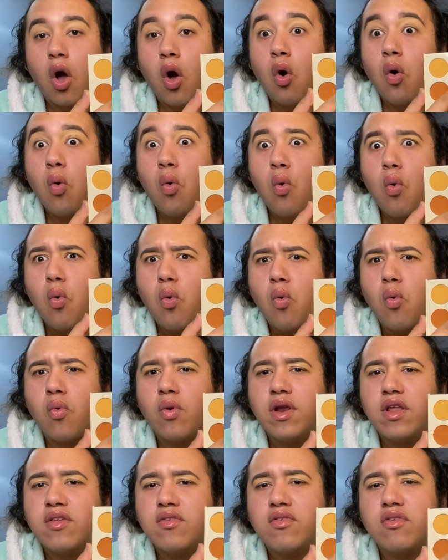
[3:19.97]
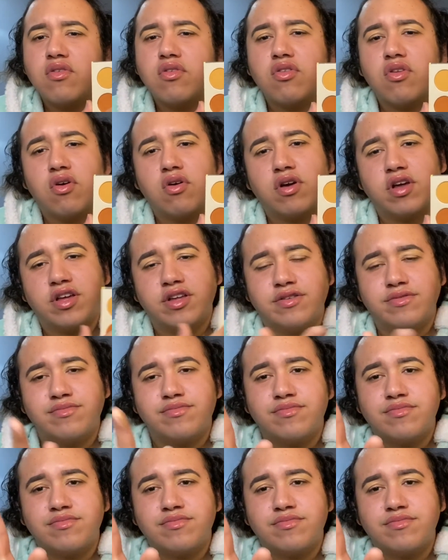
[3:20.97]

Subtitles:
Oh, this smells so good.